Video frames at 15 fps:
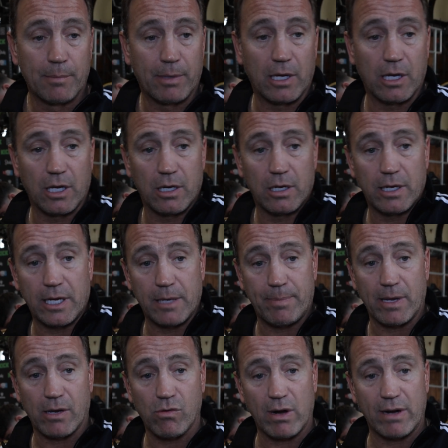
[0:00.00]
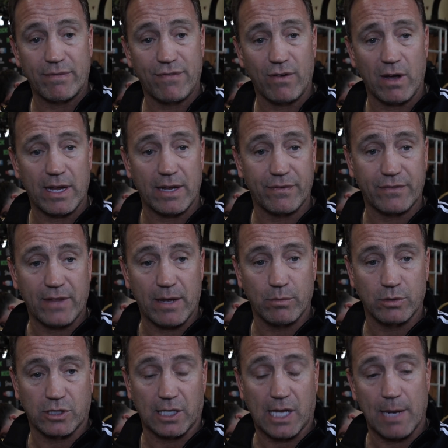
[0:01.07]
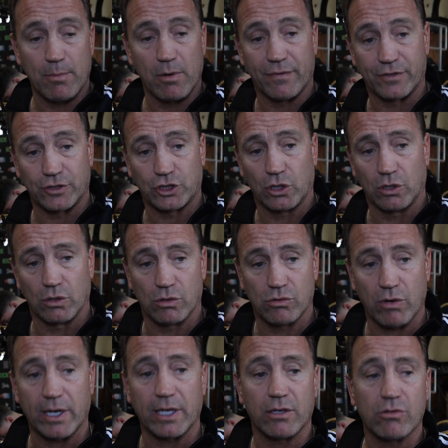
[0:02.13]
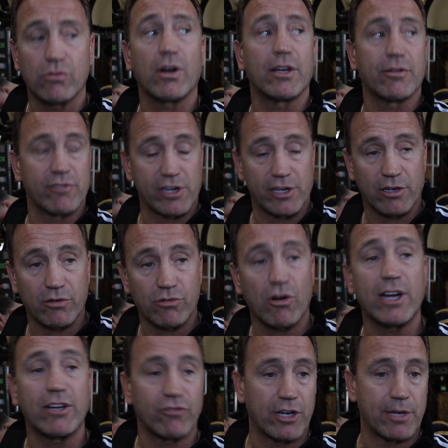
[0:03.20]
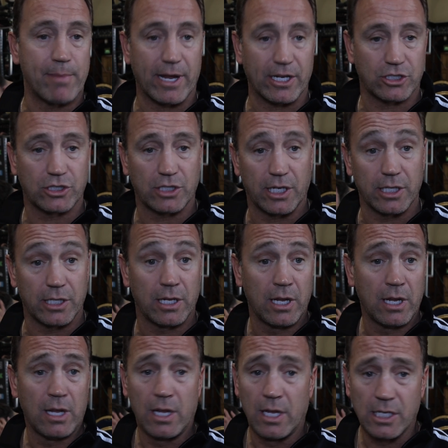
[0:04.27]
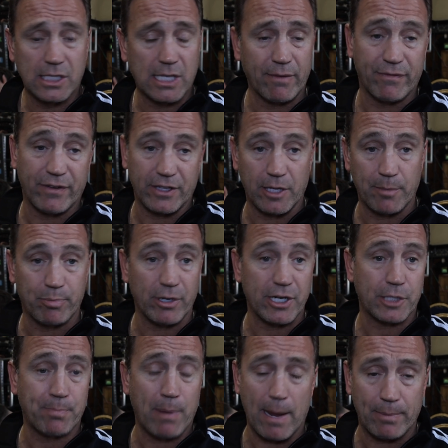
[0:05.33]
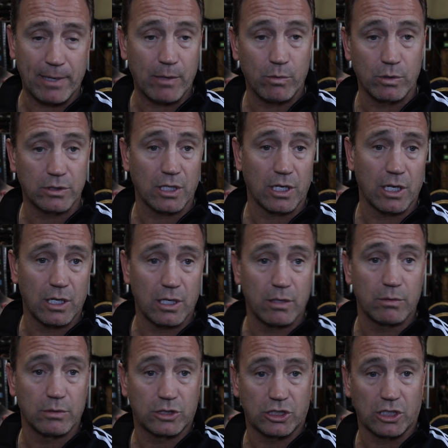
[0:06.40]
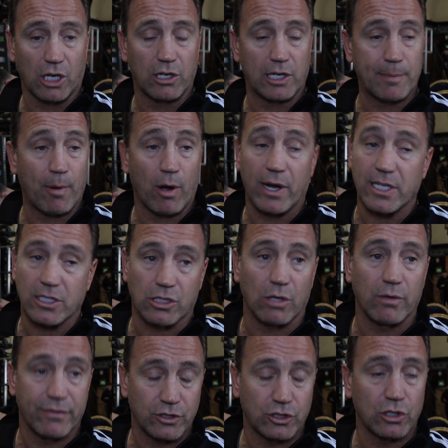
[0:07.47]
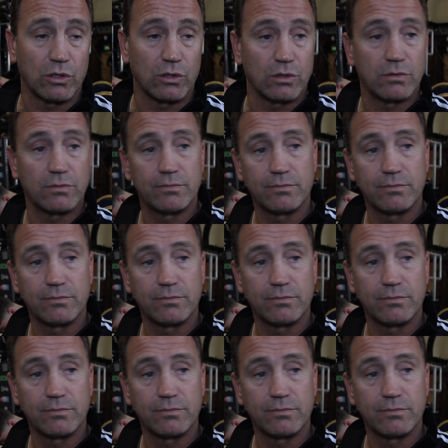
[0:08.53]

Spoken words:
But it'd be a great fight if that was to come off for sure. Great rematch, and something the British public would certainly buy into for sure.